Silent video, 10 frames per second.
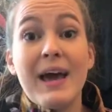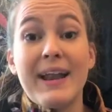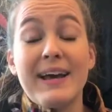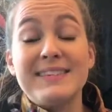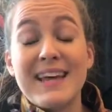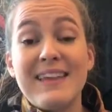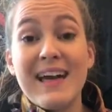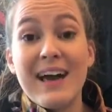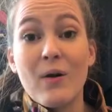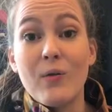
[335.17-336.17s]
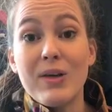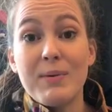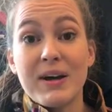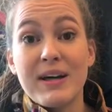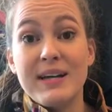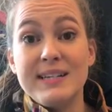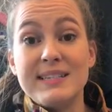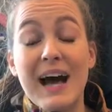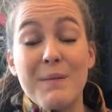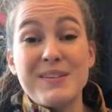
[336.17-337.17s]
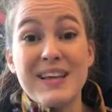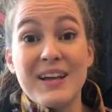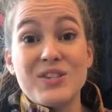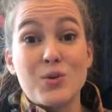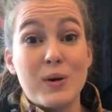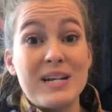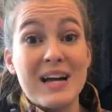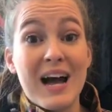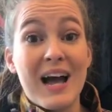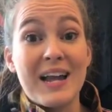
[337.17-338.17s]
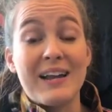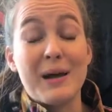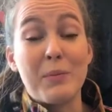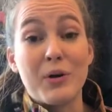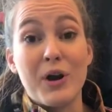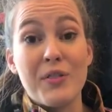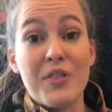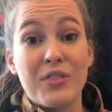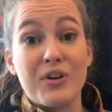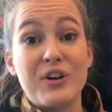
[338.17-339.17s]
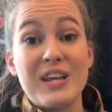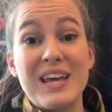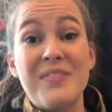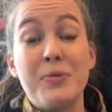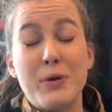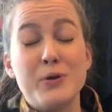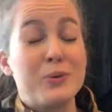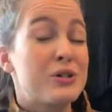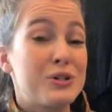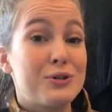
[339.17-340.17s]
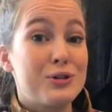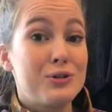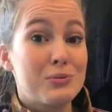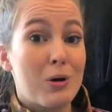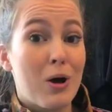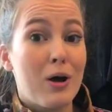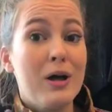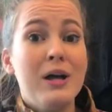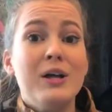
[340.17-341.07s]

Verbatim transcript: And I say that only because I'm a size 29 and I put on the 30 and those were still too small.